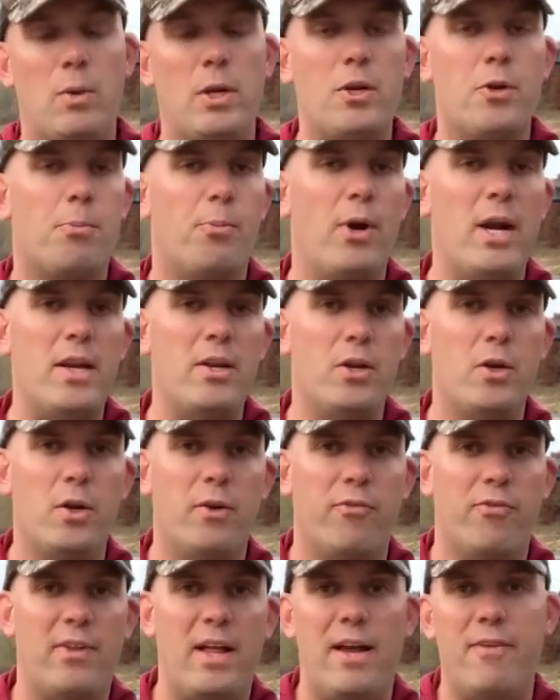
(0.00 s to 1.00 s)
when you're brand new to
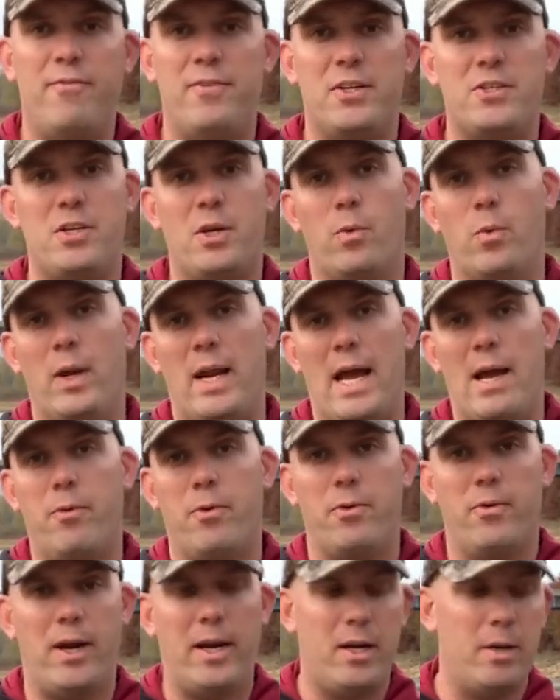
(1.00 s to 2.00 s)
fly fishing, what I
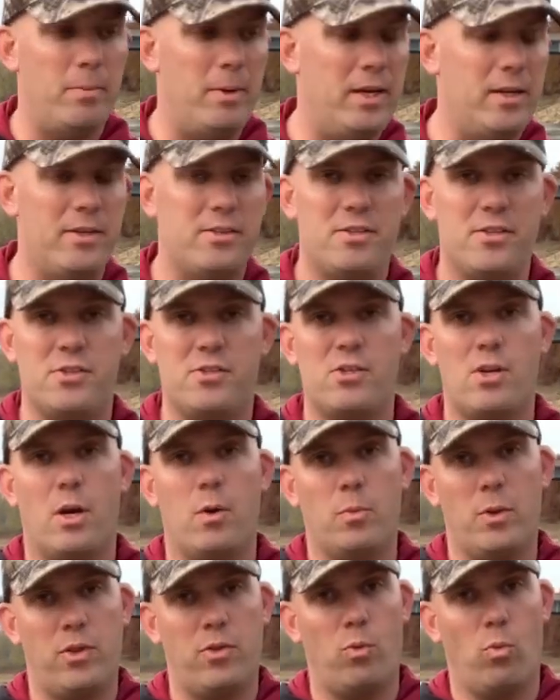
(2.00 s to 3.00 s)
would recommend is to
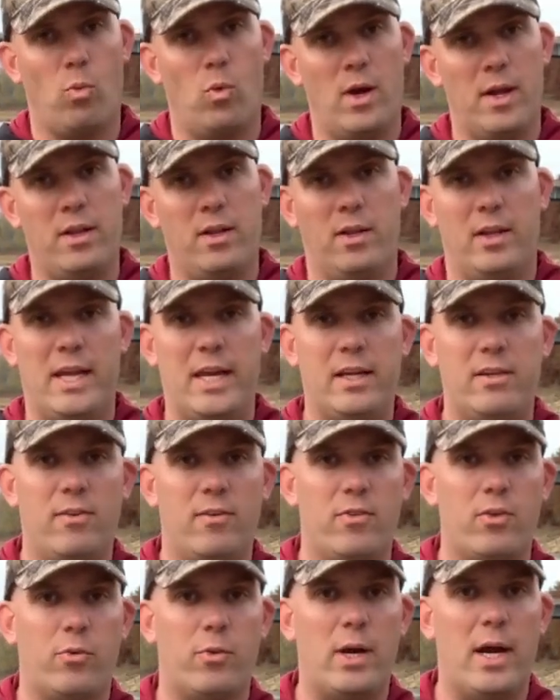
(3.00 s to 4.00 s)
start with one length
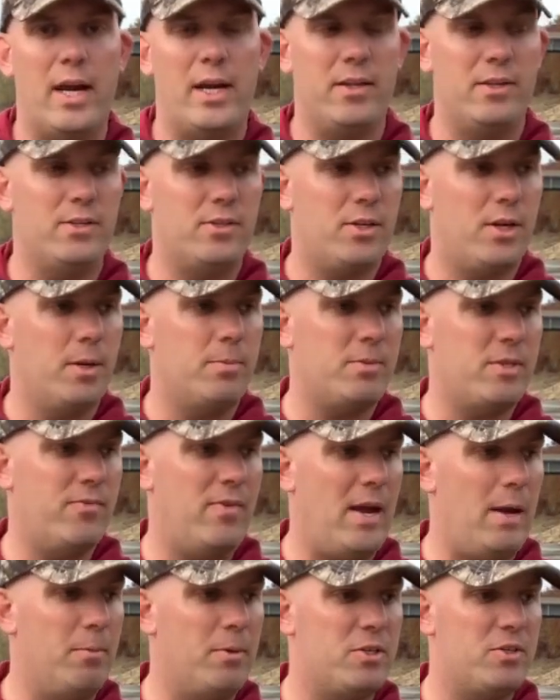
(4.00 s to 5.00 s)
of the rod in terms of
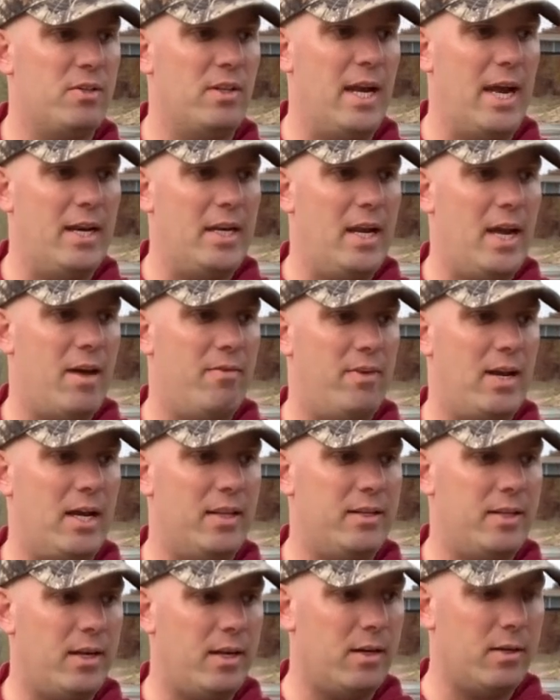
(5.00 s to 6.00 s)
how much line you have
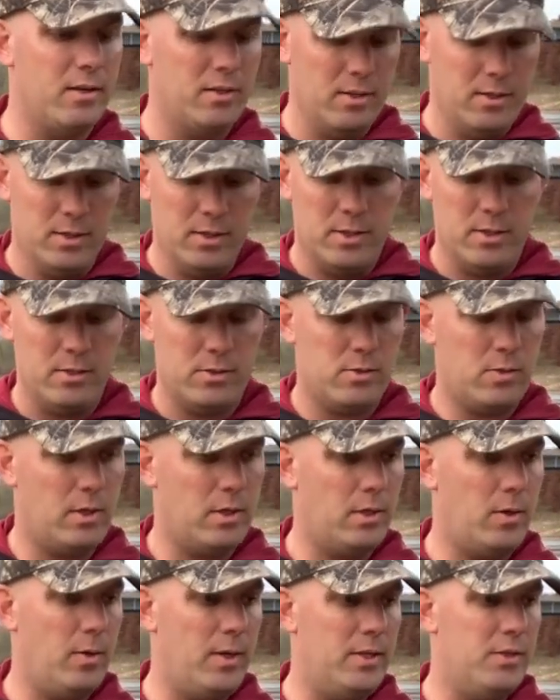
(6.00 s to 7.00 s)
out there. So
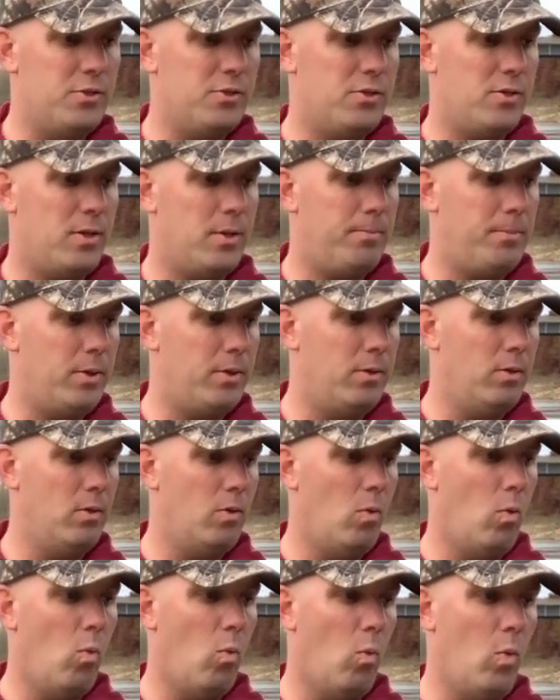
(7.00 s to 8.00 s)
I'll go ahead and strip
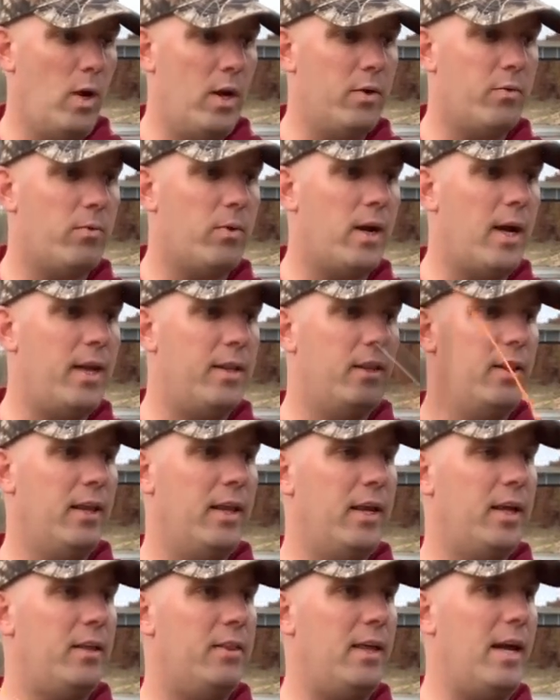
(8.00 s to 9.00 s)
one rod
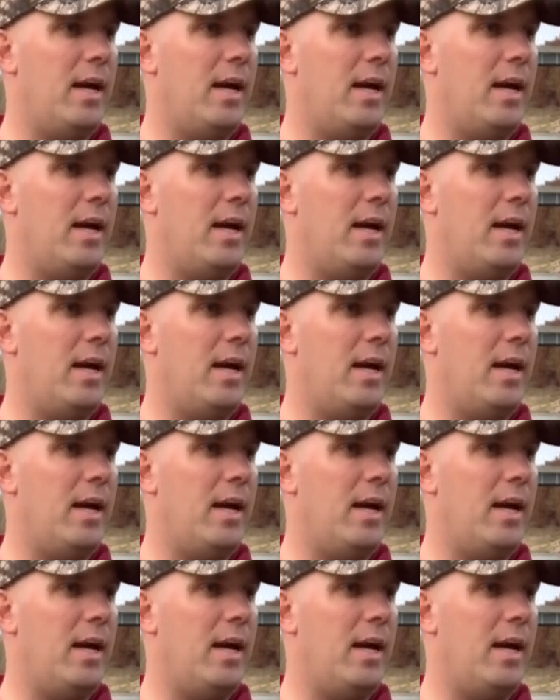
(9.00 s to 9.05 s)
length